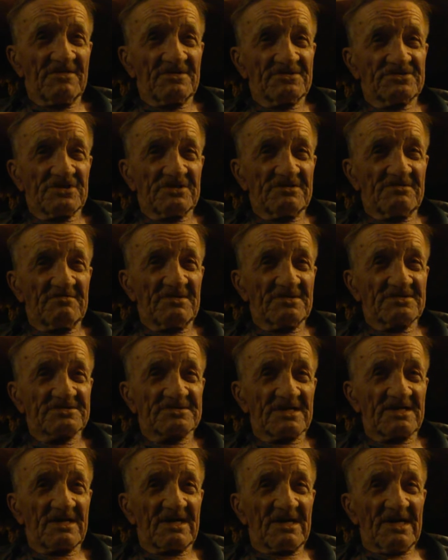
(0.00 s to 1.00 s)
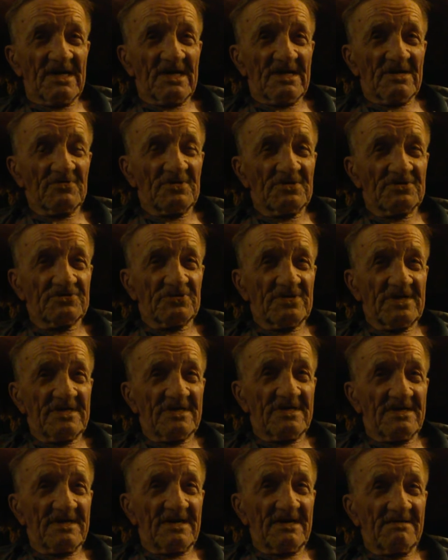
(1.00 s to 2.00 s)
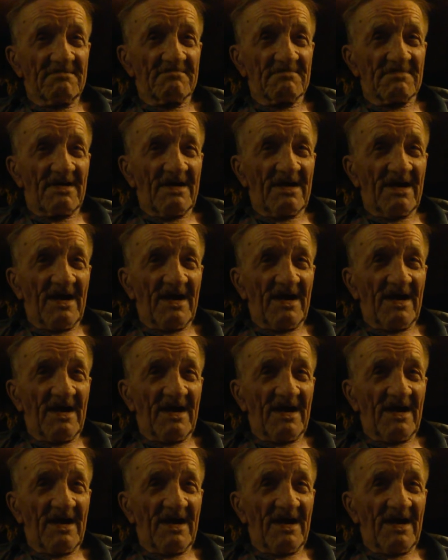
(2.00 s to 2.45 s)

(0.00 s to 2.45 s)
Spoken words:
the Germans, we treated them.